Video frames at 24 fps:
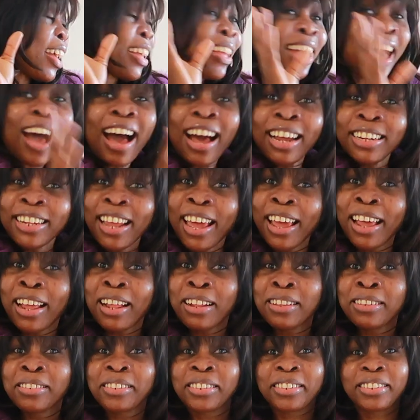
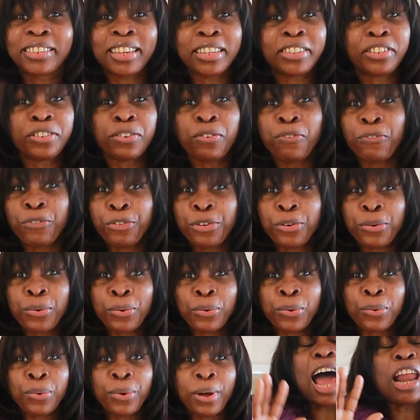gardens city
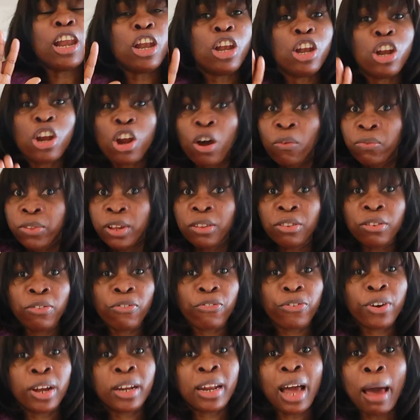view i love the
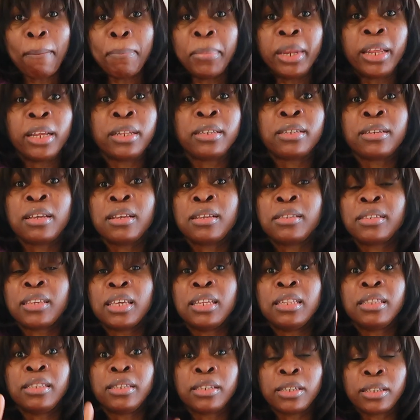different amenities
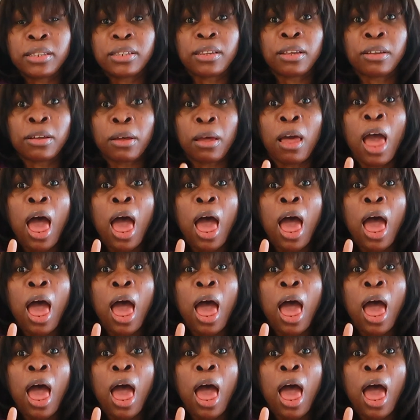in this uh,